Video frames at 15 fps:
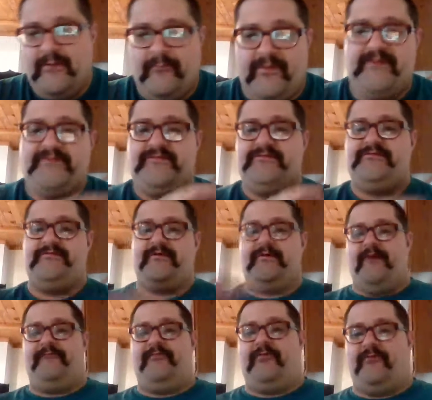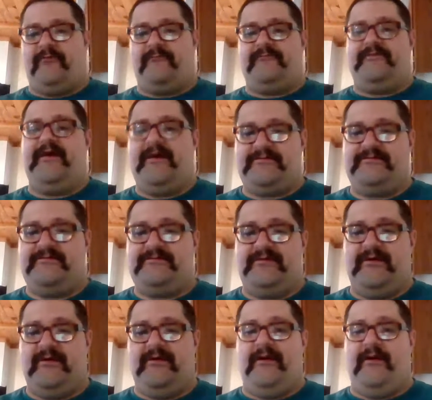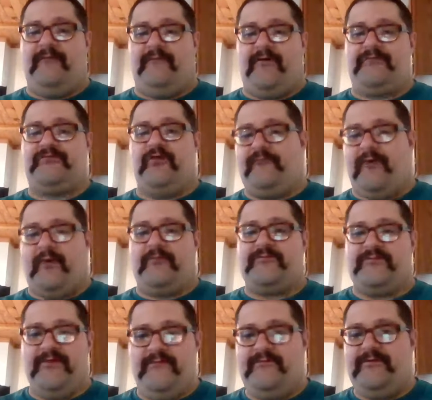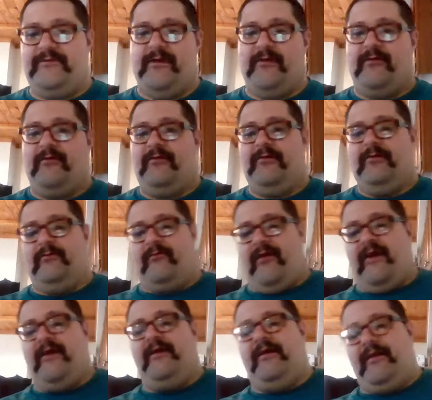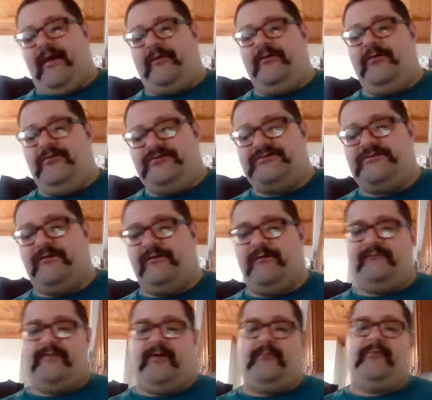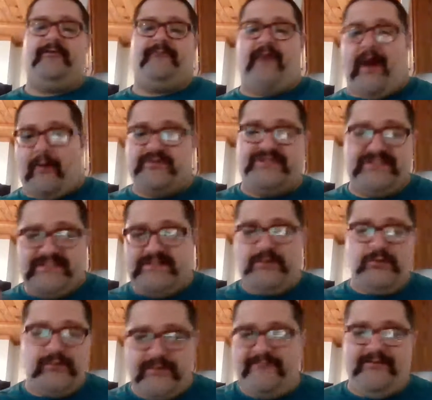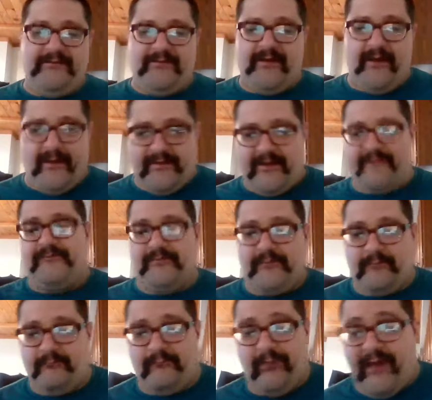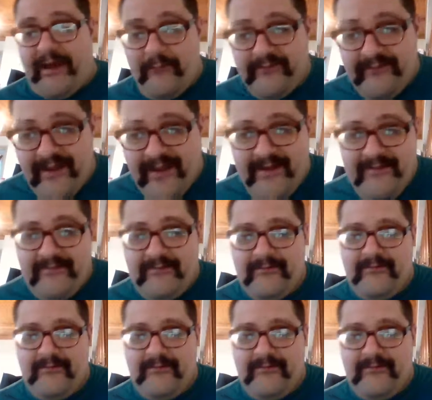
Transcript: But this is the governor of Texas. If I was living there, right, and I used to live there, but if I was still living there, I'd have to comply with that.